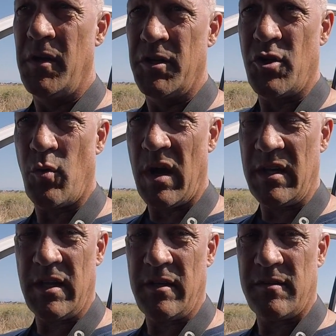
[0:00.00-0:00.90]

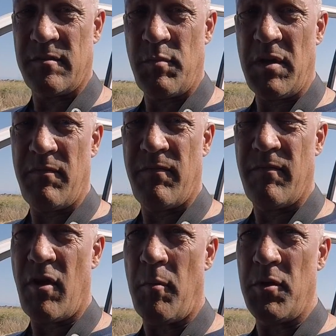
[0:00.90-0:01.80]
terrain that be
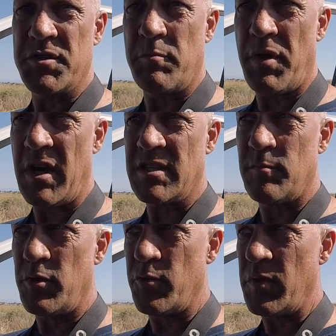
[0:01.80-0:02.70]
almost
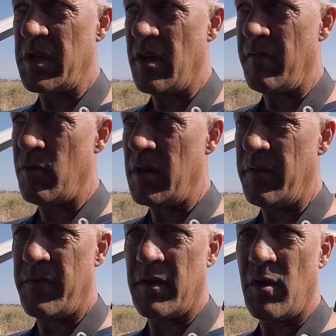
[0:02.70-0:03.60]
impossible to recover it
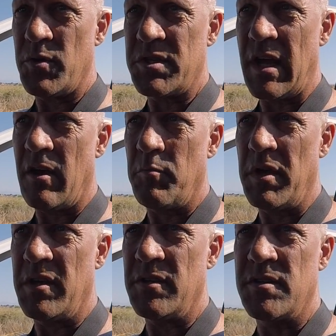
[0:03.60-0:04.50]
if it goes down
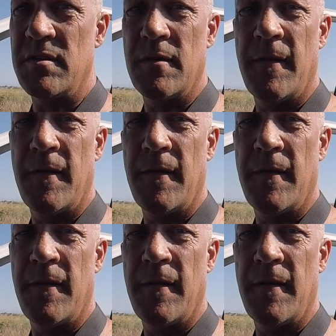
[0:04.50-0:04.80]
because